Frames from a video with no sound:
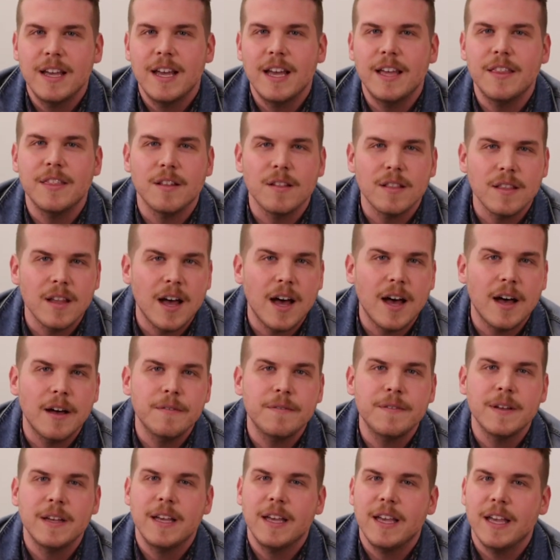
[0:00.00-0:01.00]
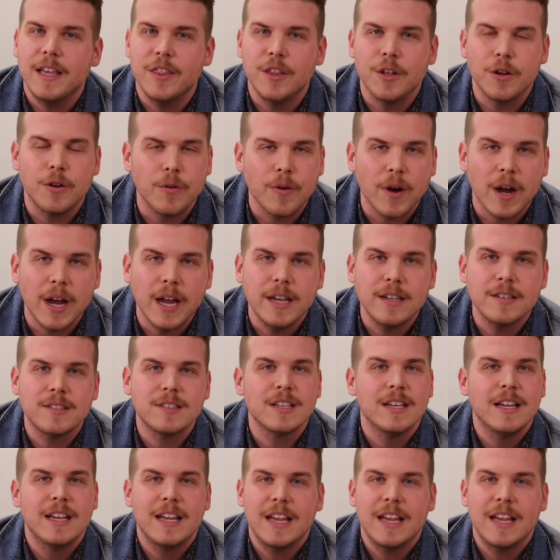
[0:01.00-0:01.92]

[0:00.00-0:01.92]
and the love and the grace